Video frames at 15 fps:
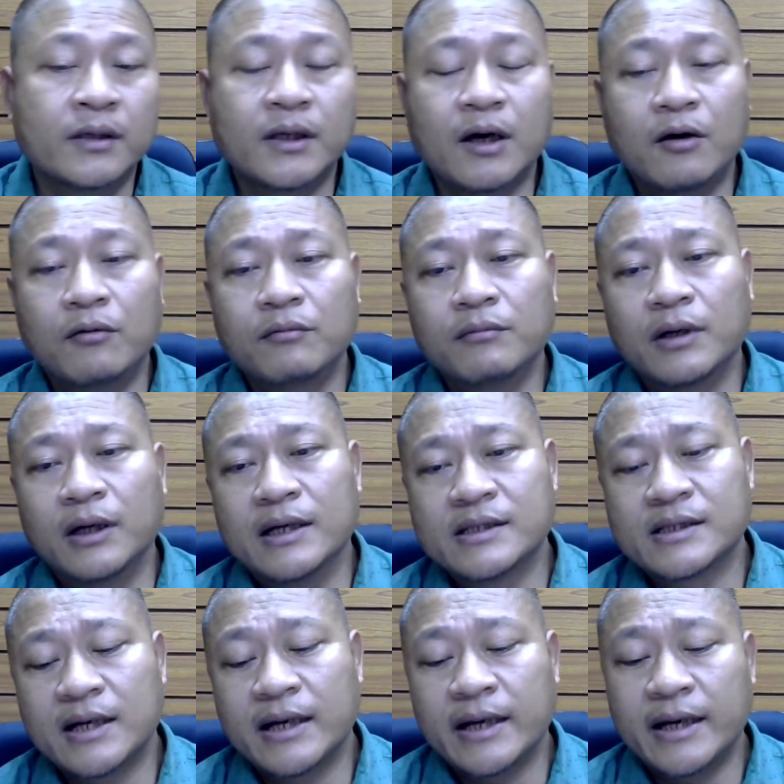Now,
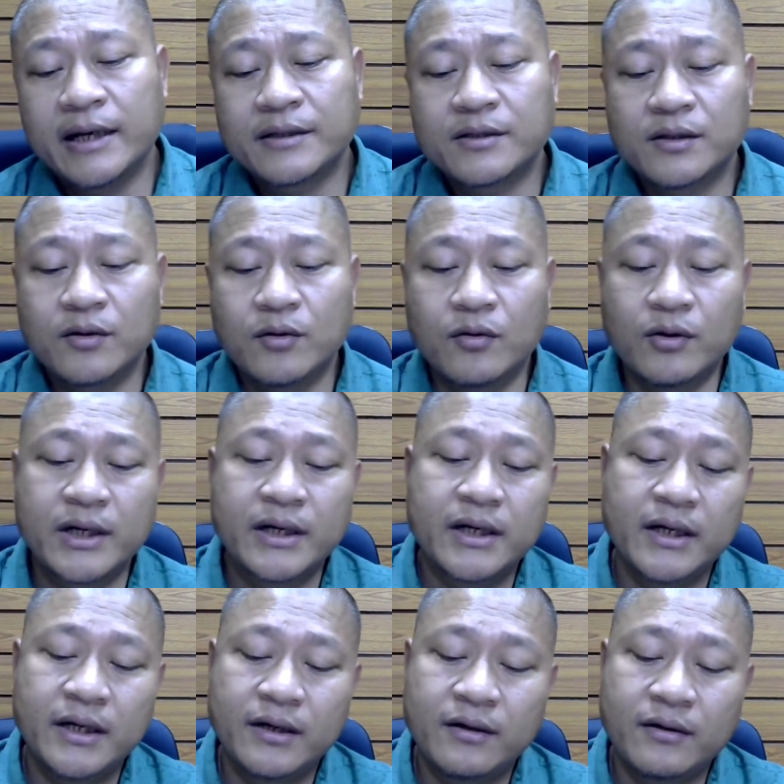as
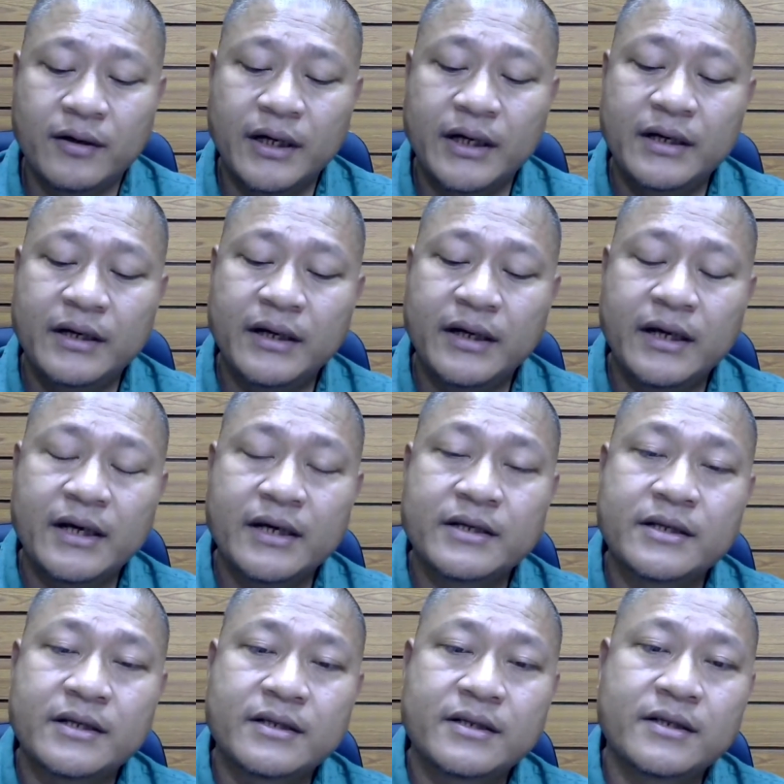I had
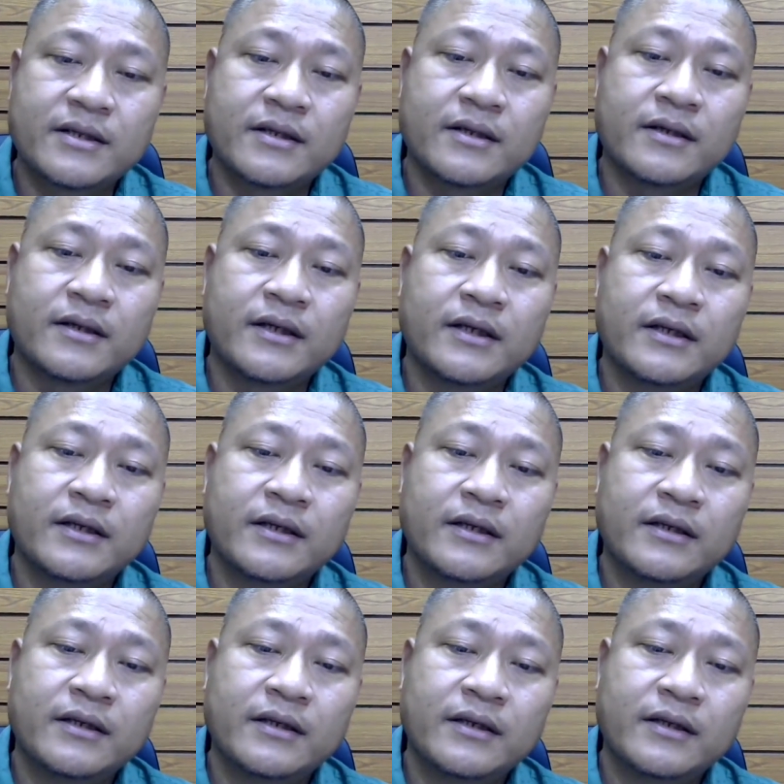already indicated
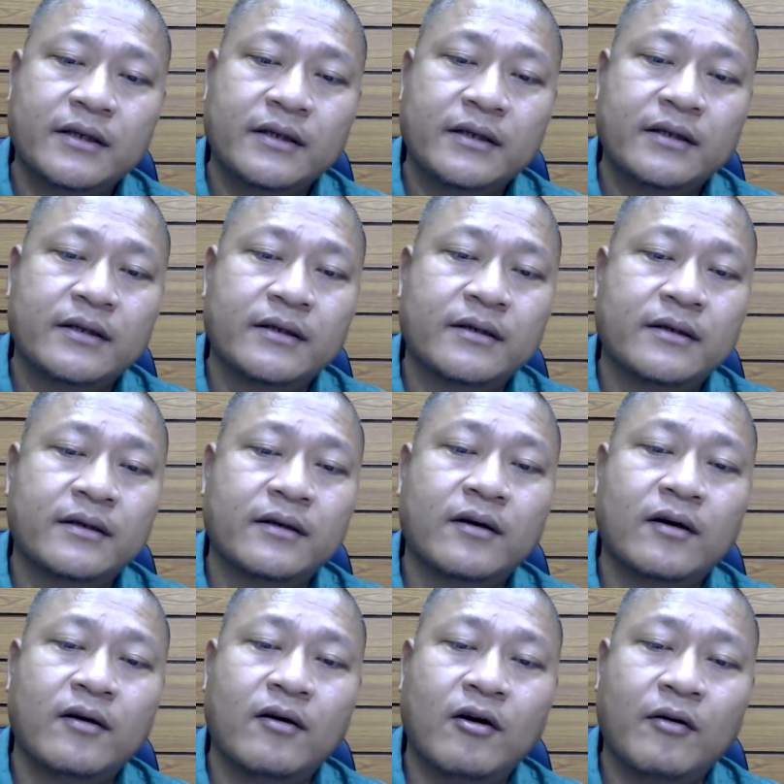in
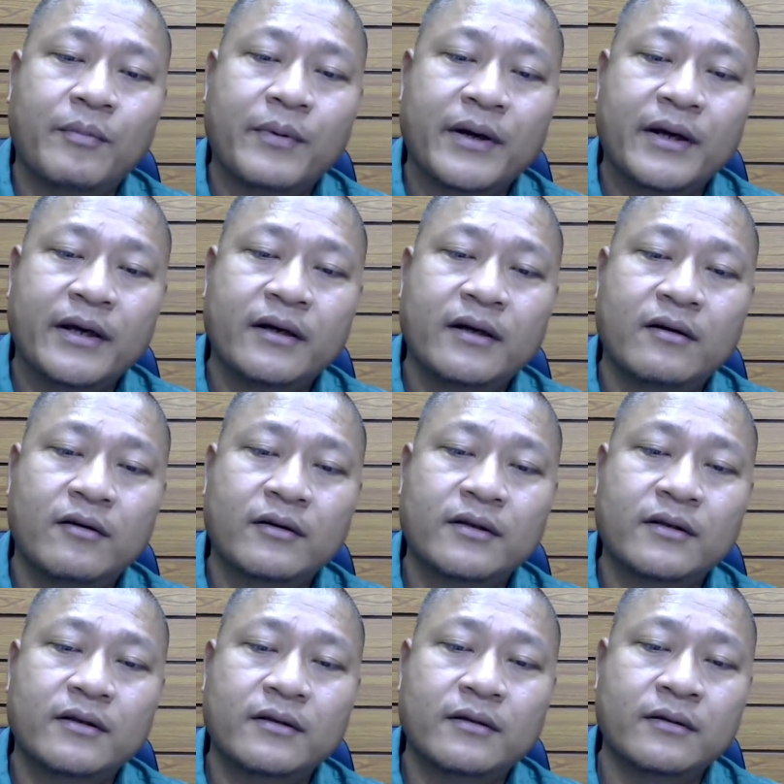the opening or
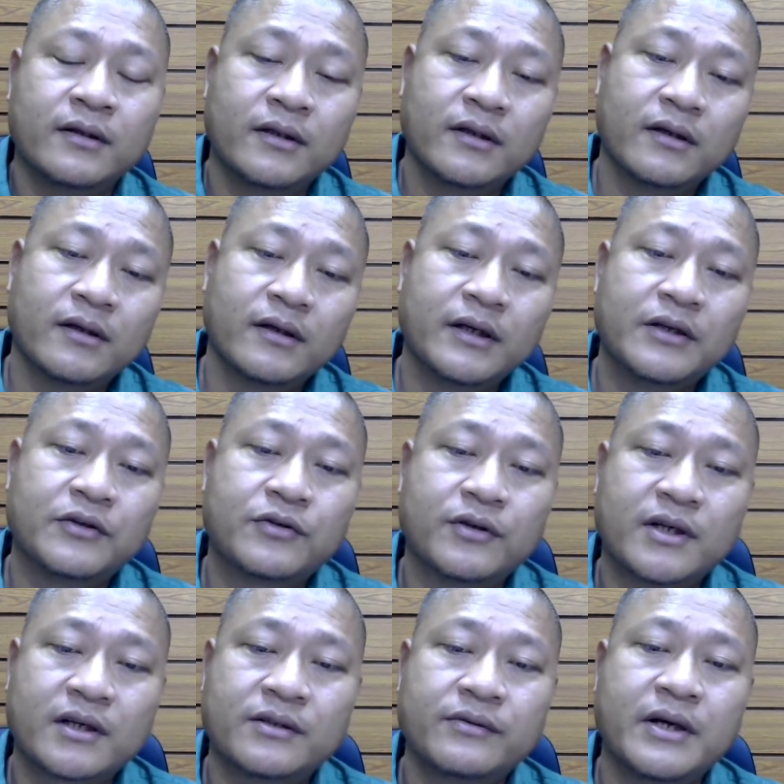the
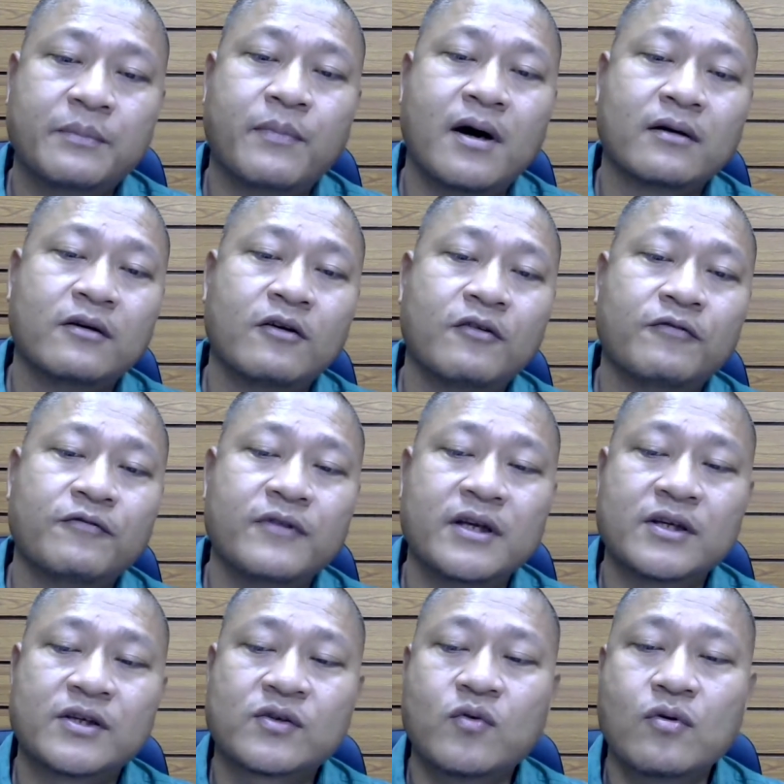introductory part of
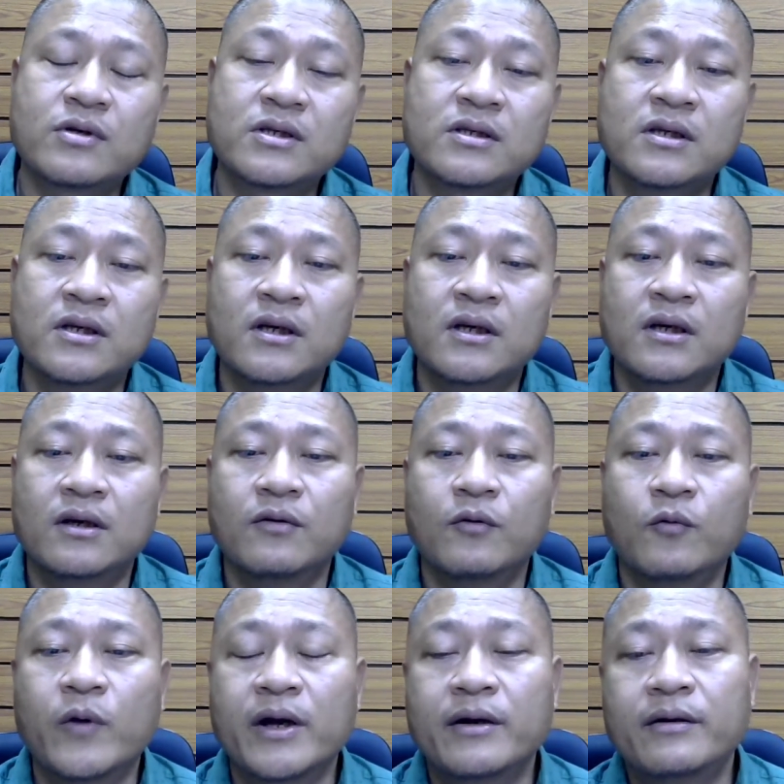this course,
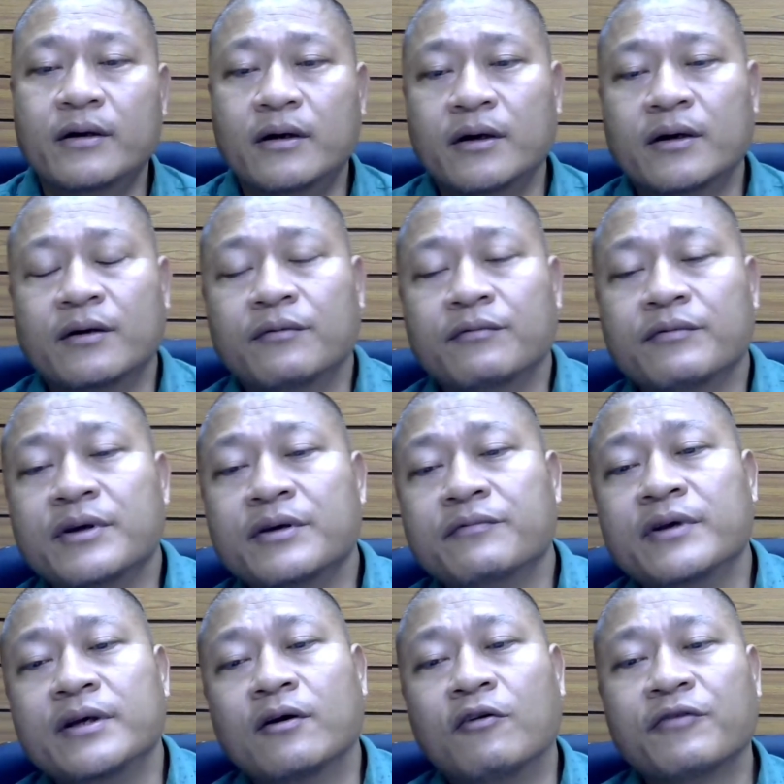where
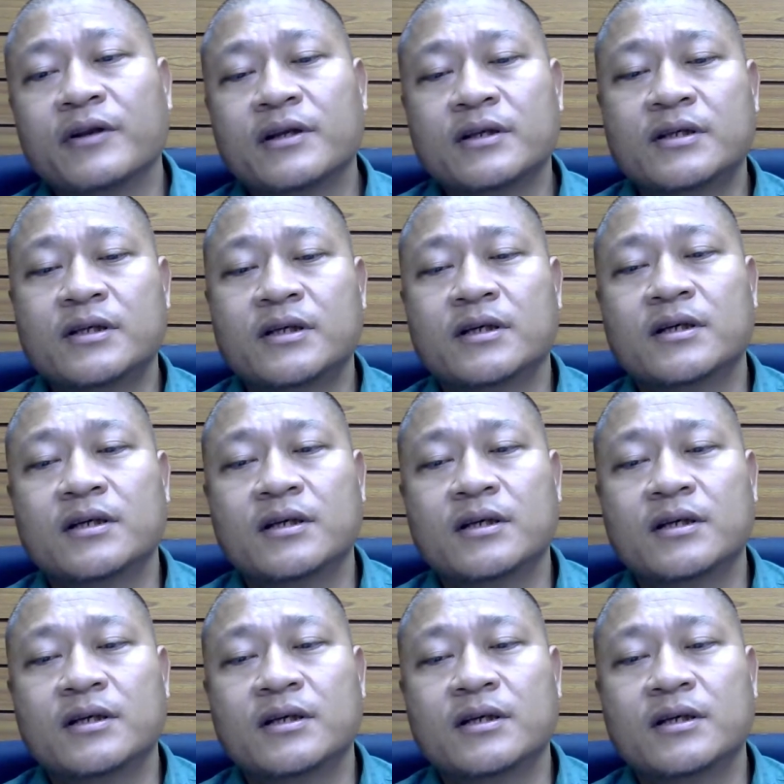we often